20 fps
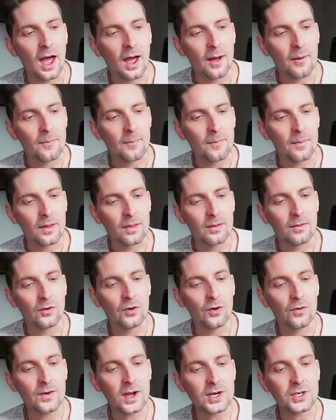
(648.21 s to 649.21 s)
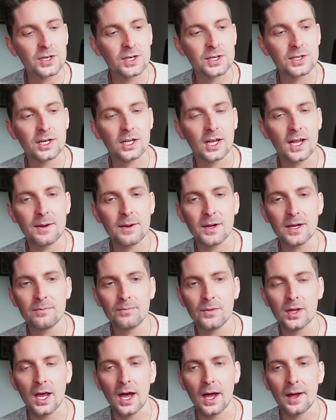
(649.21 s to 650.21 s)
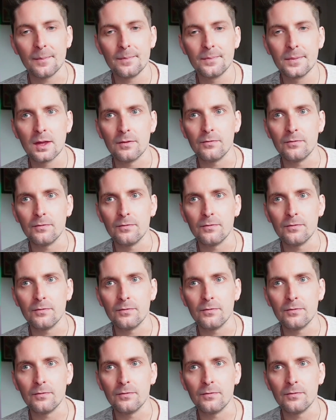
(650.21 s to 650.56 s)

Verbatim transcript: um, Novation is claiming, yeah,